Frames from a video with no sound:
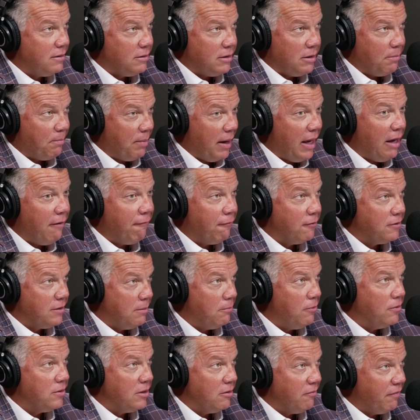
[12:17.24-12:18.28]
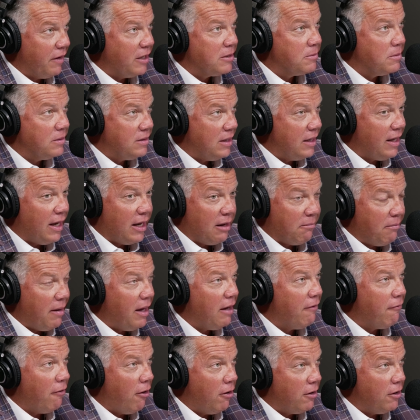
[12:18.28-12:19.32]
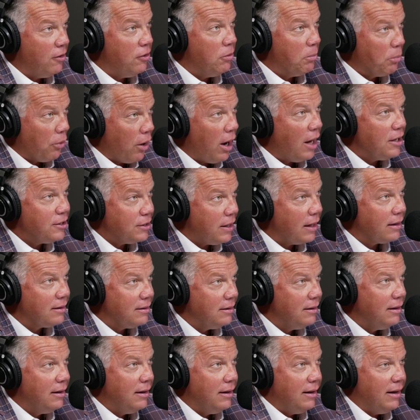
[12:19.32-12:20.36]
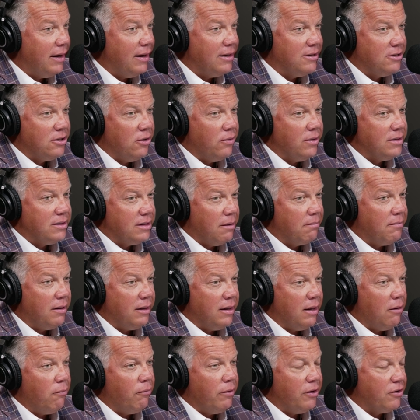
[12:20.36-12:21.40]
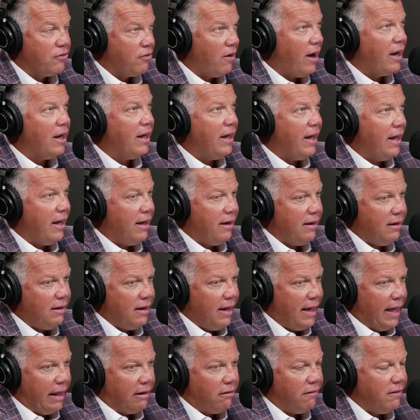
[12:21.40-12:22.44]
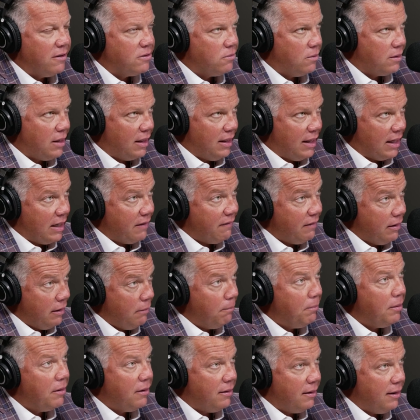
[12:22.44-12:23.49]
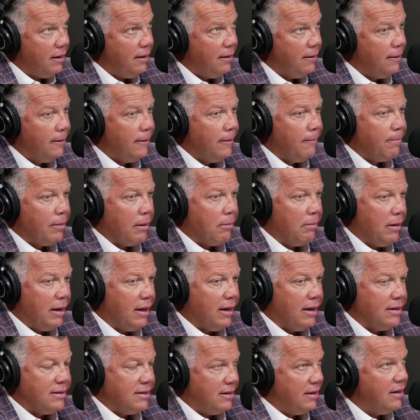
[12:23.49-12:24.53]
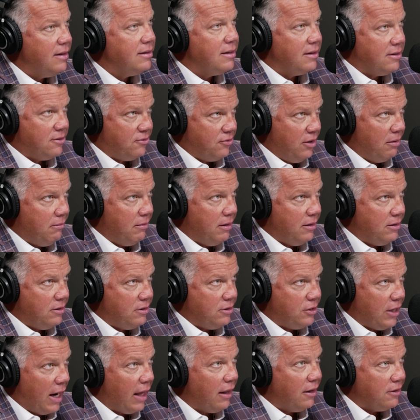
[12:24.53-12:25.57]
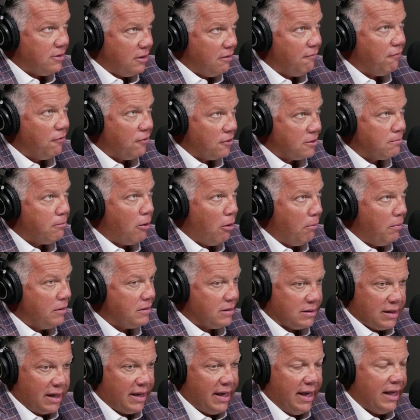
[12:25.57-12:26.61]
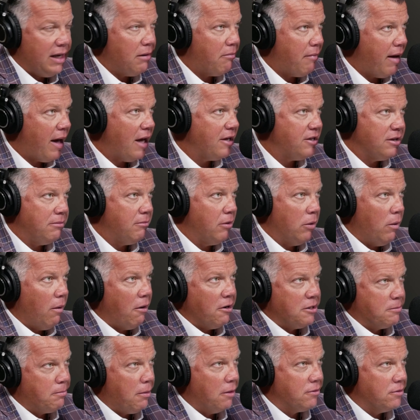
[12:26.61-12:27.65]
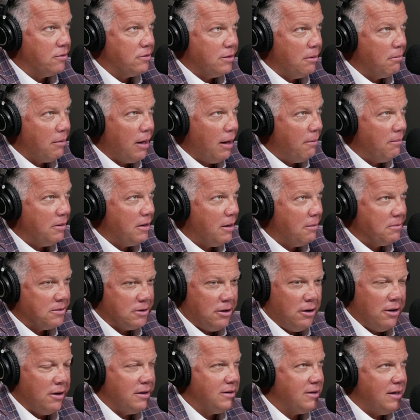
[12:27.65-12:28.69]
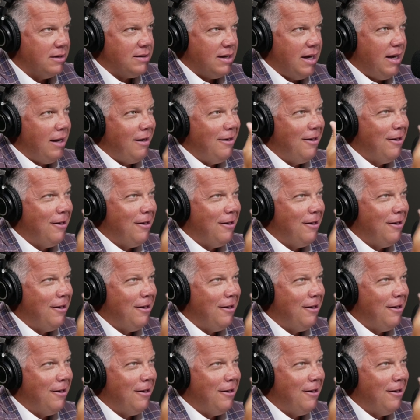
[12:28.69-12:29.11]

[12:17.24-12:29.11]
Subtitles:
pay for some of those investments they got to make on a new project. And so it's something that we try to handle this with a lot of empathy because it is extremely challenging for a small business. I can't imagine at McGuire Sponsel some company comes along and says, hey,